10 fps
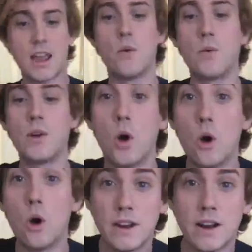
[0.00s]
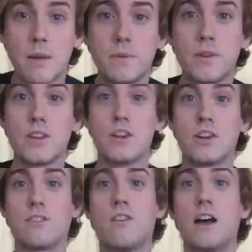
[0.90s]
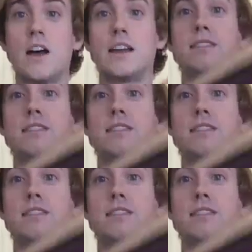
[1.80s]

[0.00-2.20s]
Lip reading: And when you open it up, you're going to find